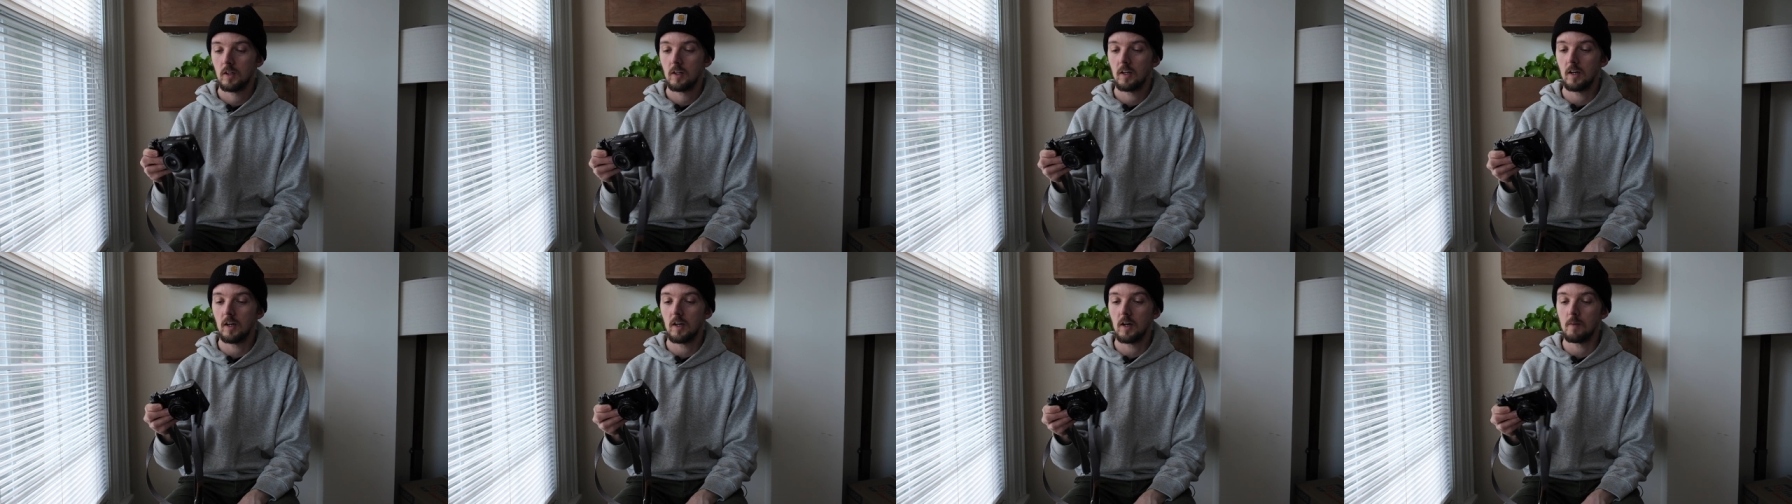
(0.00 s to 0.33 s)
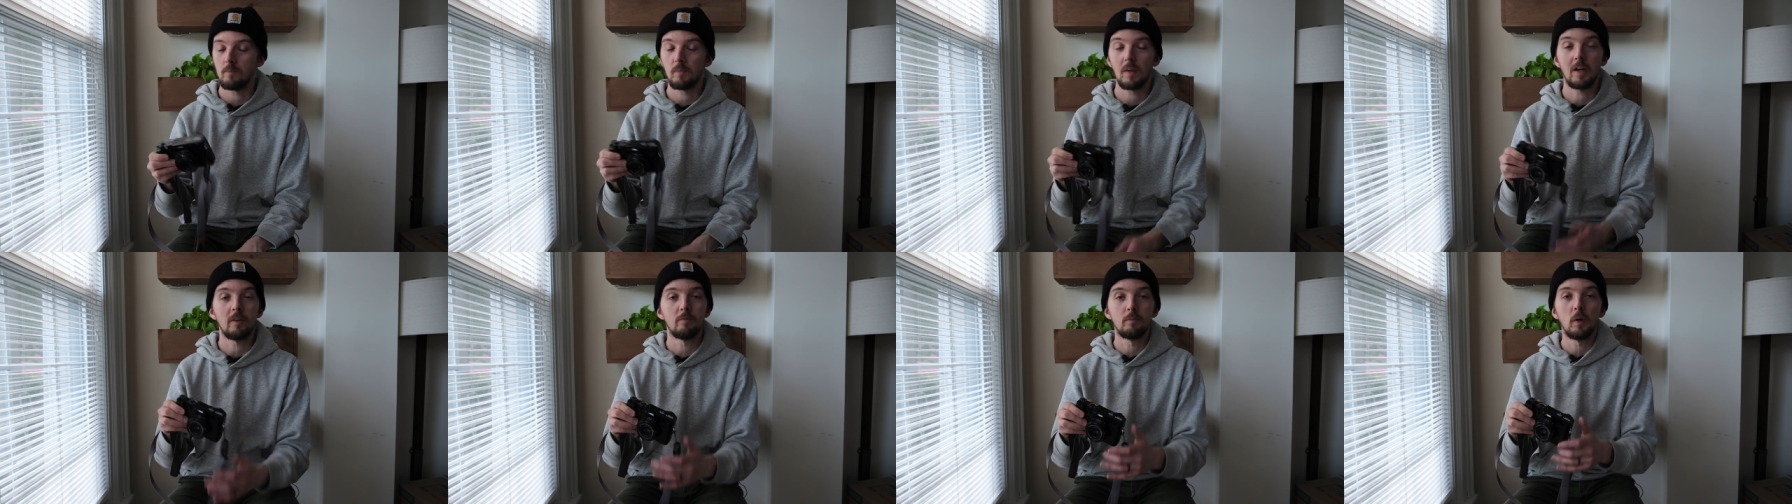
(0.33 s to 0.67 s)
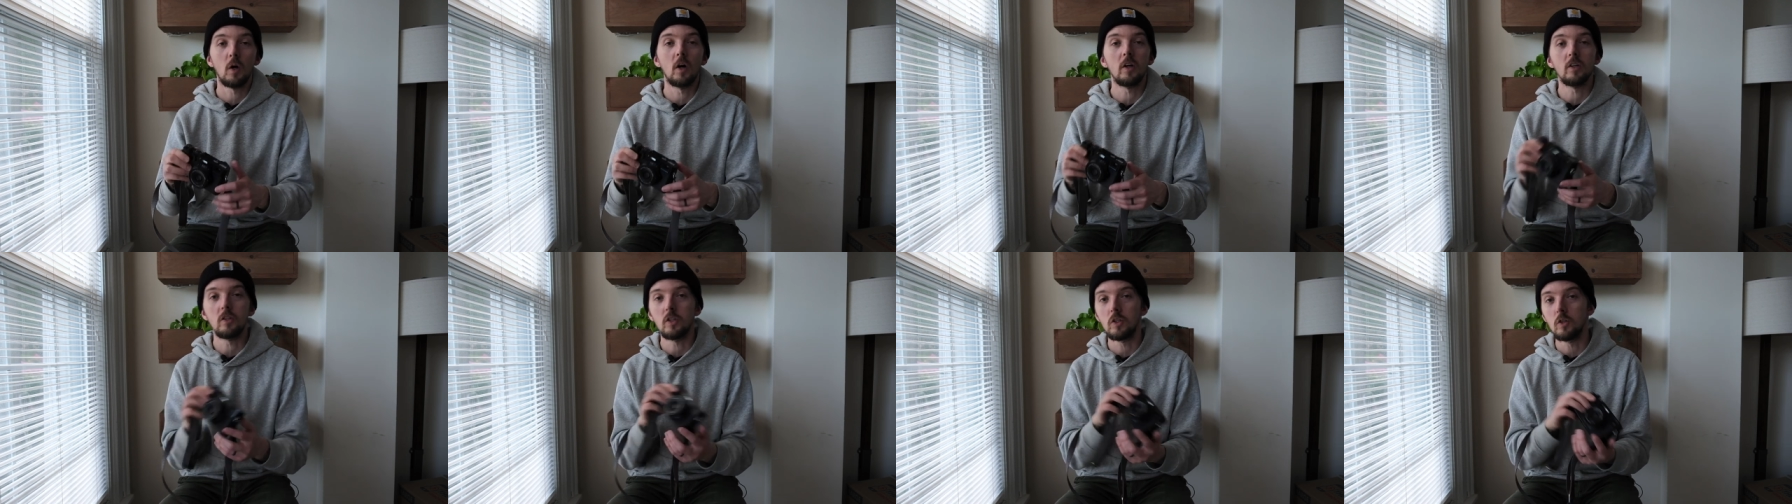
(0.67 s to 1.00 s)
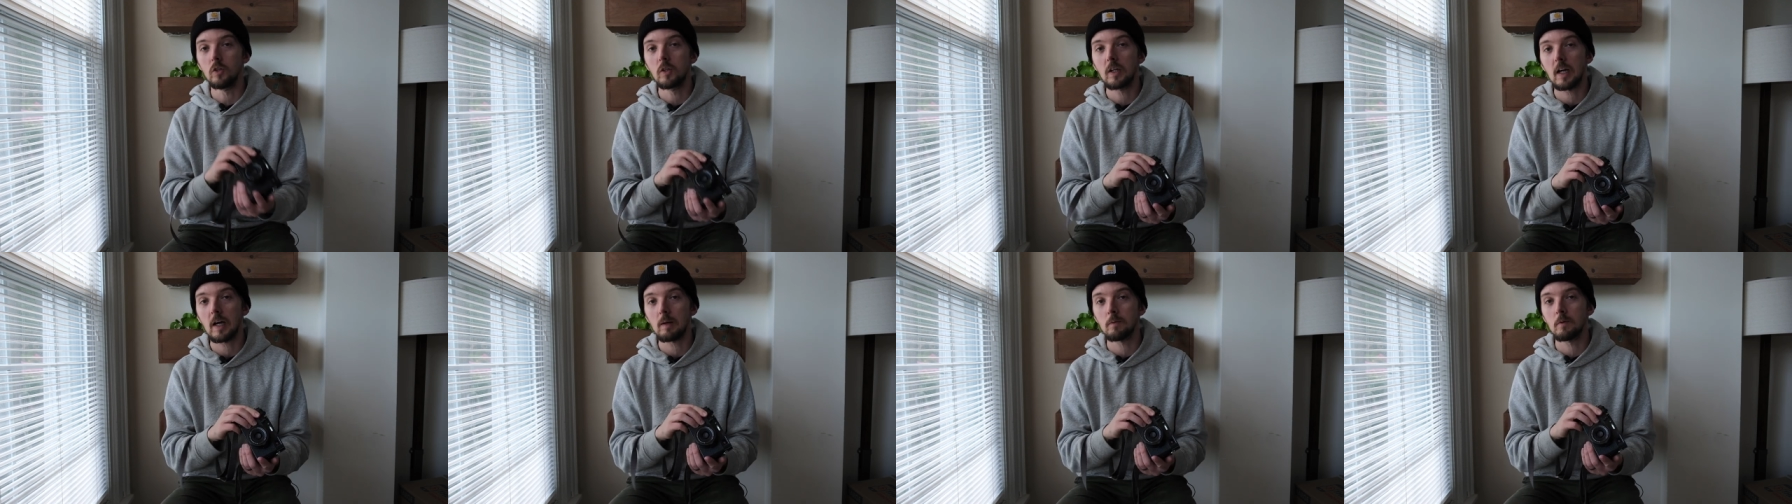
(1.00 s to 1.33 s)
Um, I've bought a
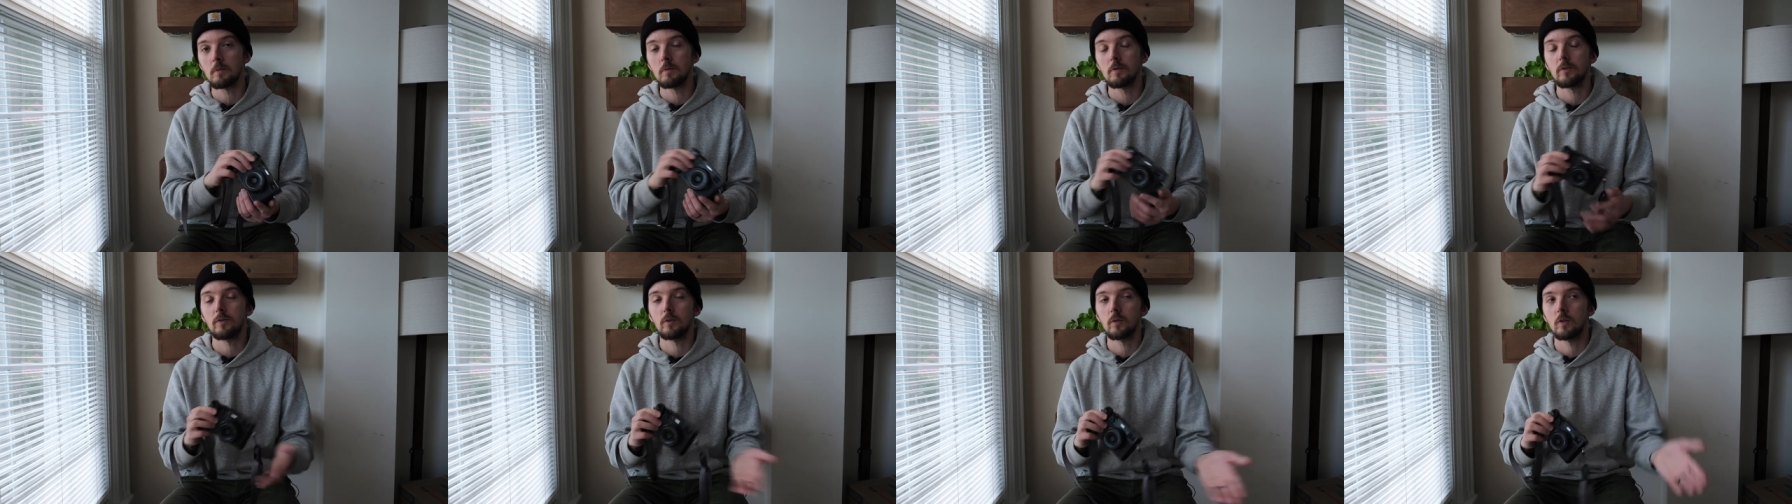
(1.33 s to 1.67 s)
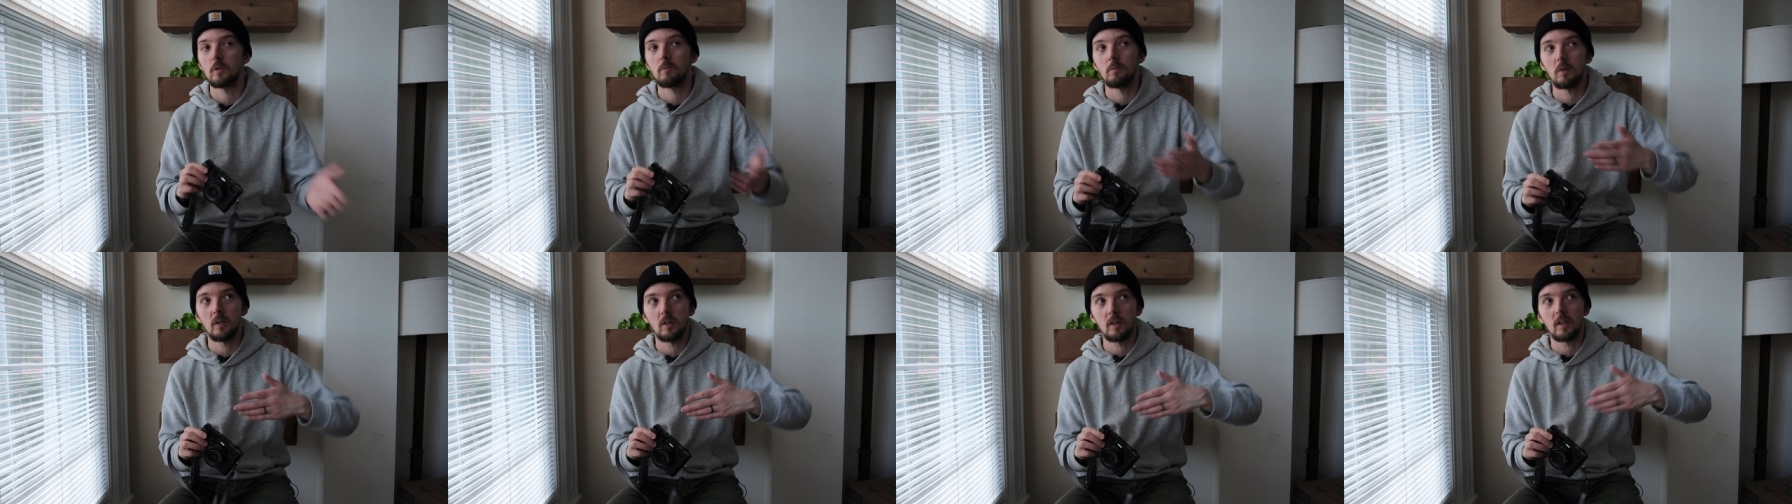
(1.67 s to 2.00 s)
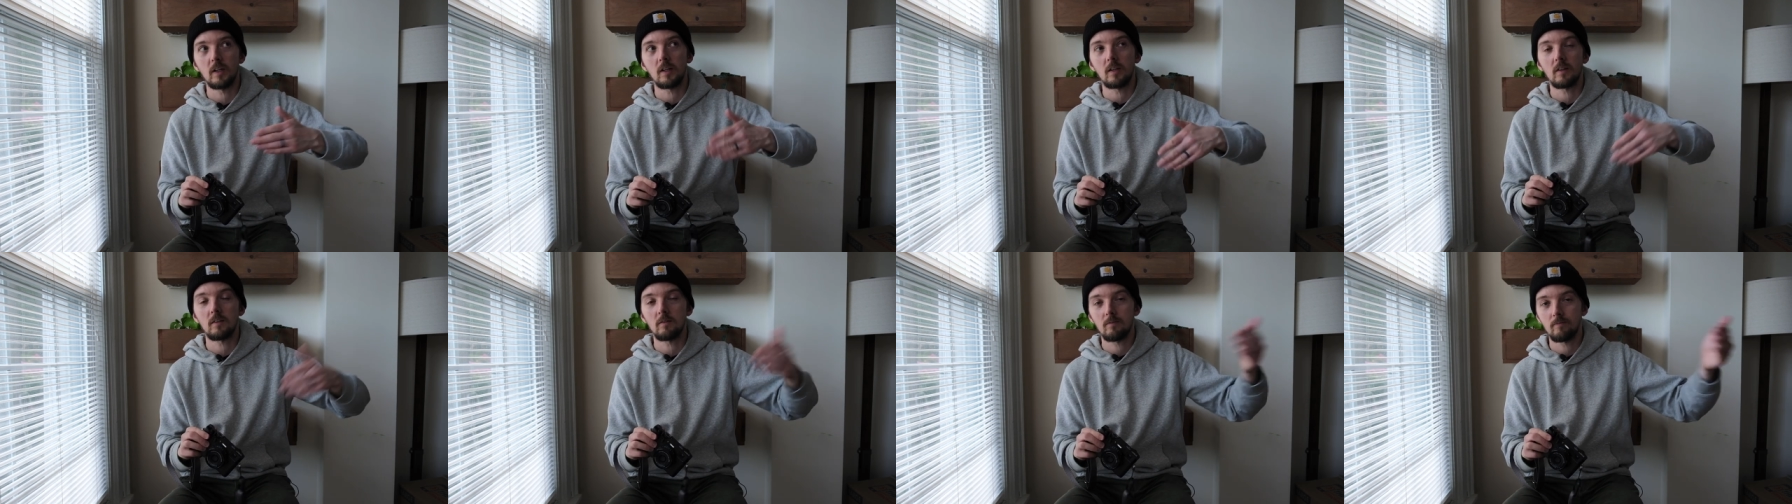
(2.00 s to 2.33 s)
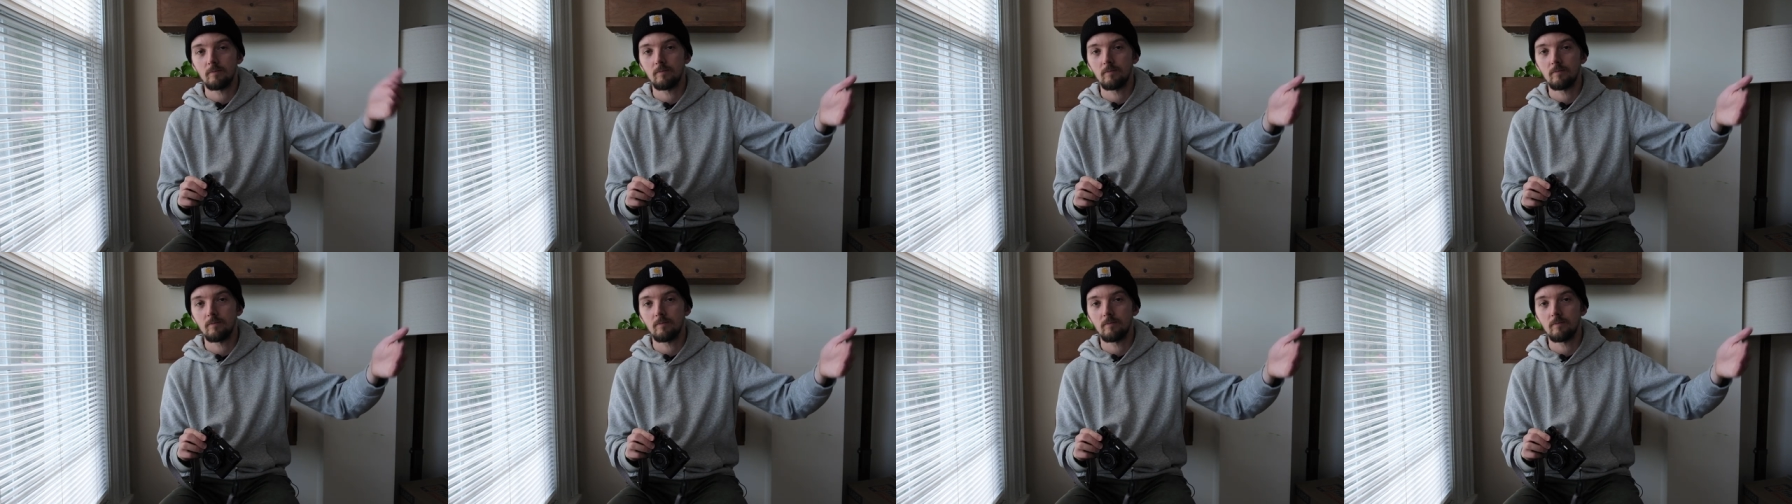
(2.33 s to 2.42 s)
new camera before, but like